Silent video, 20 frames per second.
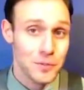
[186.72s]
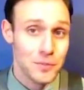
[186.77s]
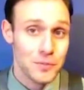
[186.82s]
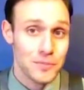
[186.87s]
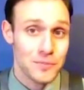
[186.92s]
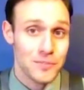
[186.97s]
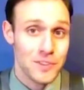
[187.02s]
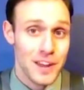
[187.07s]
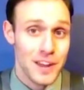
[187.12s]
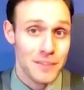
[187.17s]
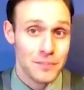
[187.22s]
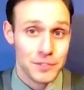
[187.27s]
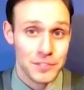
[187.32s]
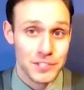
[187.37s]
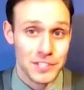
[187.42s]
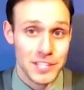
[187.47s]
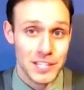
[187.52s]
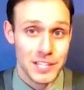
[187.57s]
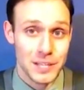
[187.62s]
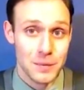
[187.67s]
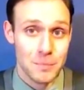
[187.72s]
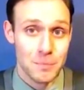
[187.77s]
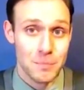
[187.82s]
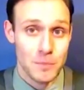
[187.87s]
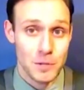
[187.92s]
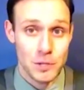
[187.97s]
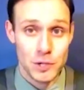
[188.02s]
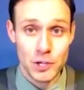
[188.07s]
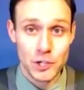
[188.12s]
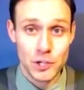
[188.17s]
you've never seen a
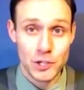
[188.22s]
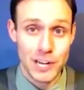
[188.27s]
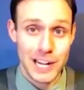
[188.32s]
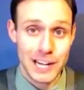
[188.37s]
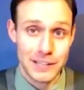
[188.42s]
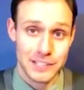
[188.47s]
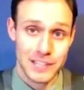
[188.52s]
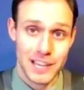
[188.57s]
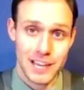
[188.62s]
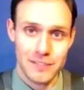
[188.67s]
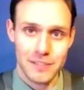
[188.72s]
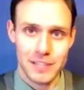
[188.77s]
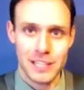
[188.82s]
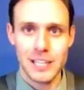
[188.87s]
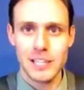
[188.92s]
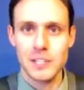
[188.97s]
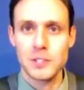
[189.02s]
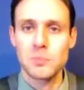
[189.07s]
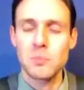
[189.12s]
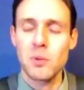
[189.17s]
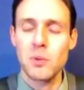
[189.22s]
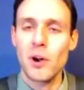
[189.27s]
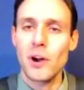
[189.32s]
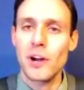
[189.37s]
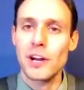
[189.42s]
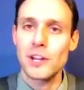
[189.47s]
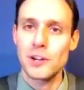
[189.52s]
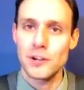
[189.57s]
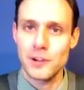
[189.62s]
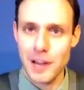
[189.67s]
magician outside of a kid's
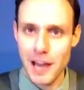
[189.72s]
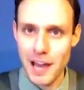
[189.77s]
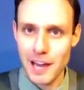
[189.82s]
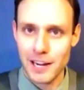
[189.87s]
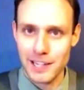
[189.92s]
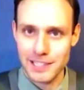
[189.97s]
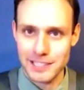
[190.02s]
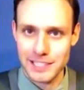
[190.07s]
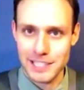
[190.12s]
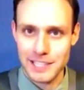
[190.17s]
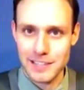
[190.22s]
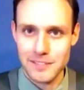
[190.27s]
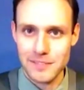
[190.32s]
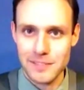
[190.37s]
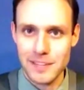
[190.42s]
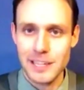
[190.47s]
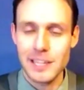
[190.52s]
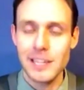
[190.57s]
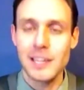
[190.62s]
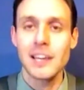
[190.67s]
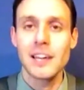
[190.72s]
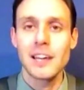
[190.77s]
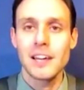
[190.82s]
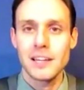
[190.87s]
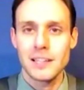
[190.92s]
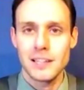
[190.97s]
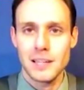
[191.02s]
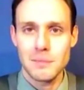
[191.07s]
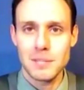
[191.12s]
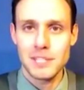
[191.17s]
party or not on TV,
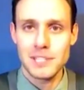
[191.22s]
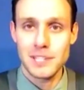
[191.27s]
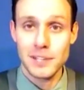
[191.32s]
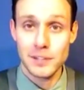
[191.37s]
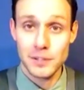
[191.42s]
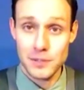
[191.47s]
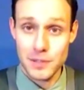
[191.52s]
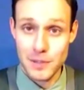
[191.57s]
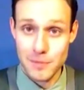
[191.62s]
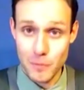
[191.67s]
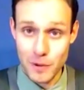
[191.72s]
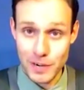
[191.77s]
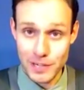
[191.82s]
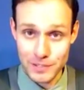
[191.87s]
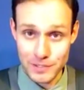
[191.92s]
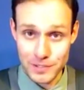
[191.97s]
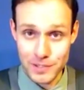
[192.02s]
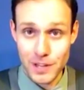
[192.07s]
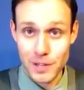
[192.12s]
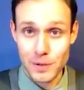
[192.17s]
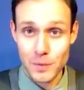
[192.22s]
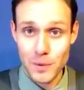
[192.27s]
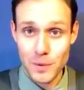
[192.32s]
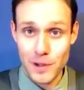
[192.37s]
let me tell you that when it's done